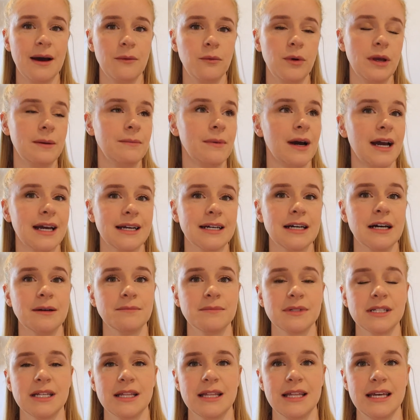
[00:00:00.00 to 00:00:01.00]
we might
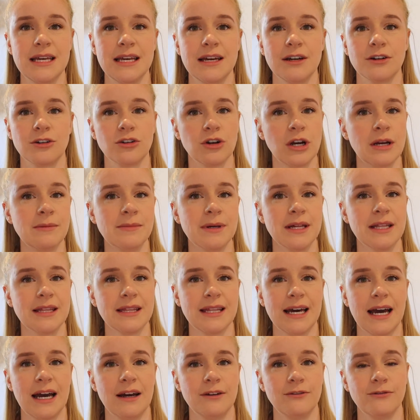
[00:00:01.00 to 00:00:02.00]
come to the agreement
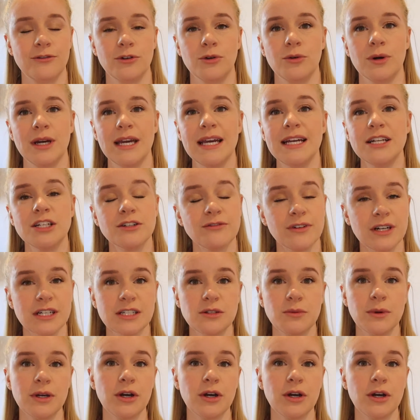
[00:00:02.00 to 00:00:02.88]
that for each of us,